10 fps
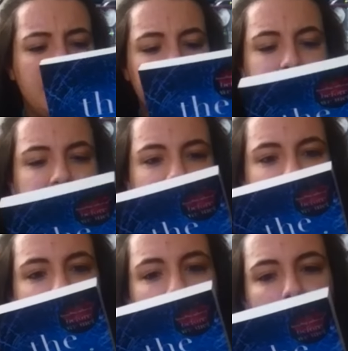This
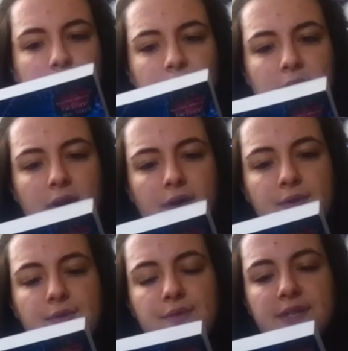is a book
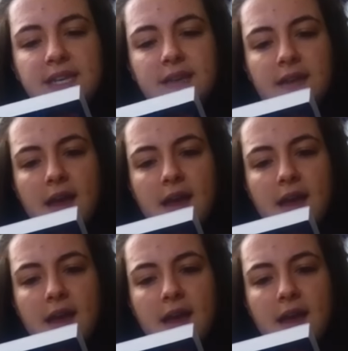called